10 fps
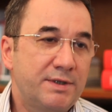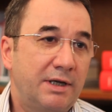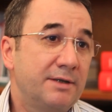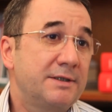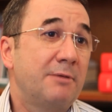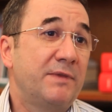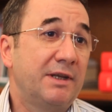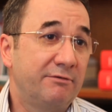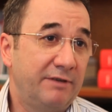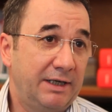are something
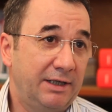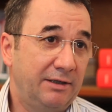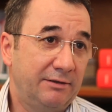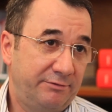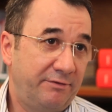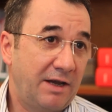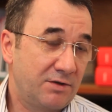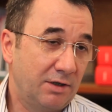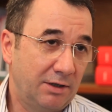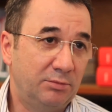very
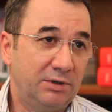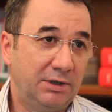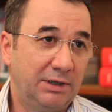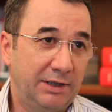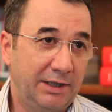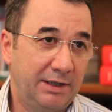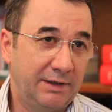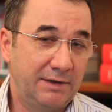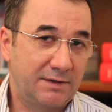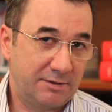fashionable, and
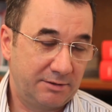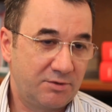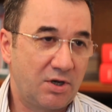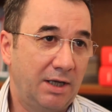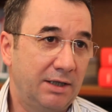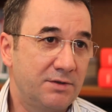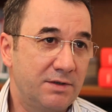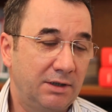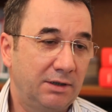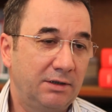it's a
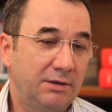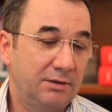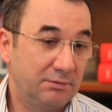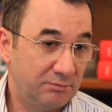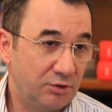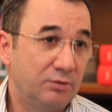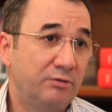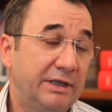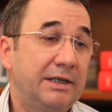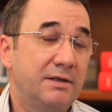challenging new,
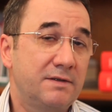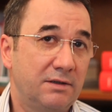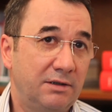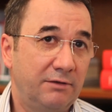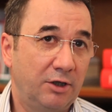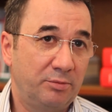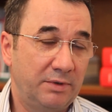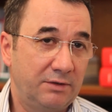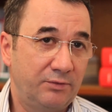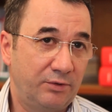very recent
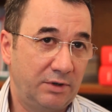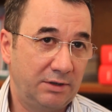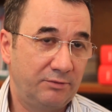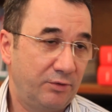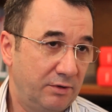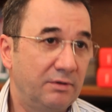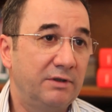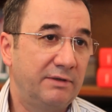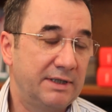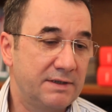development for
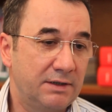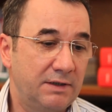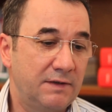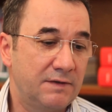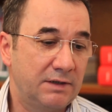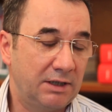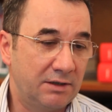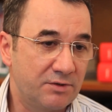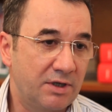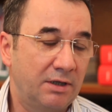universities
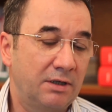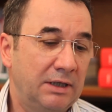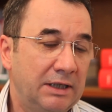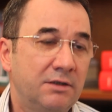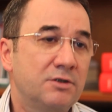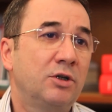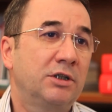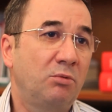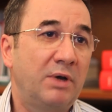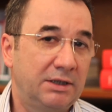in general. It is
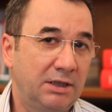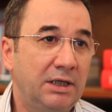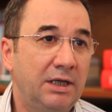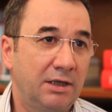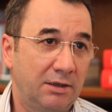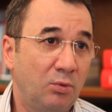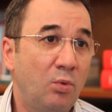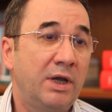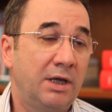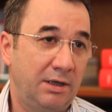not quite clear
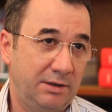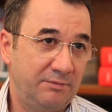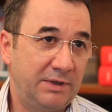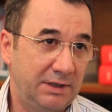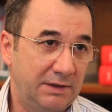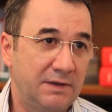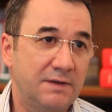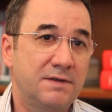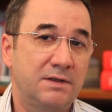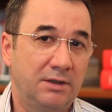where it
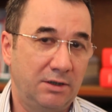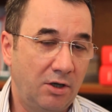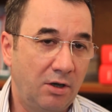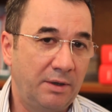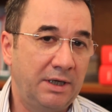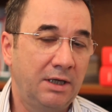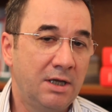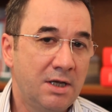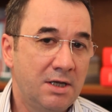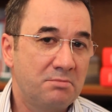is going,
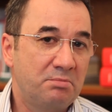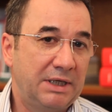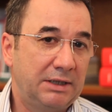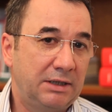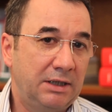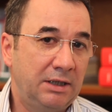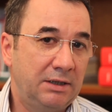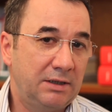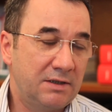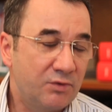but
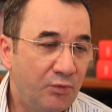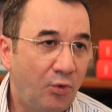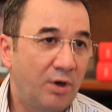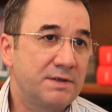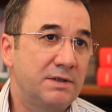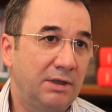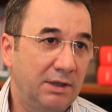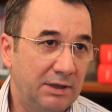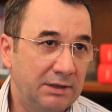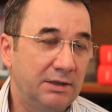it is forcing
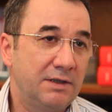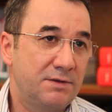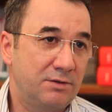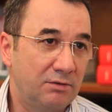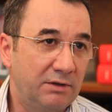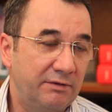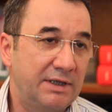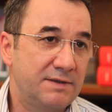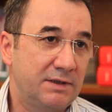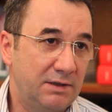at least
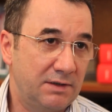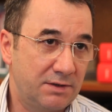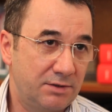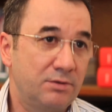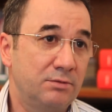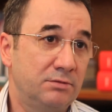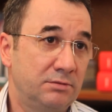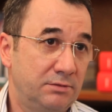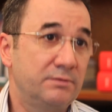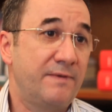universities
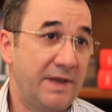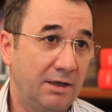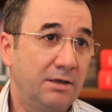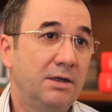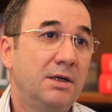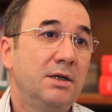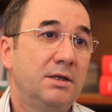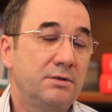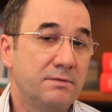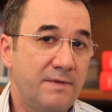to
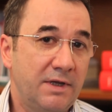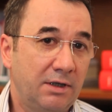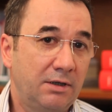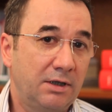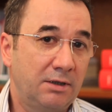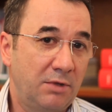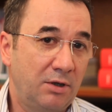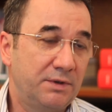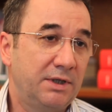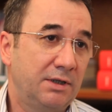think
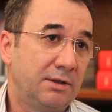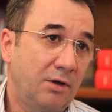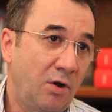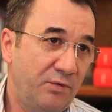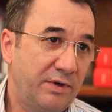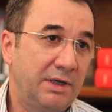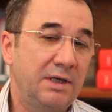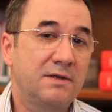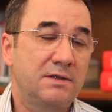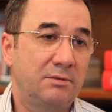about their
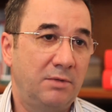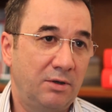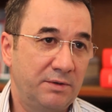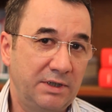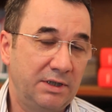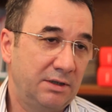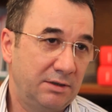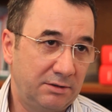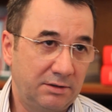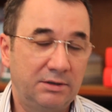offerings, about
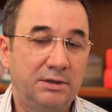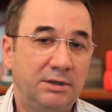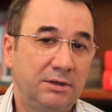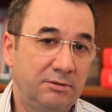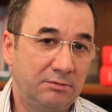their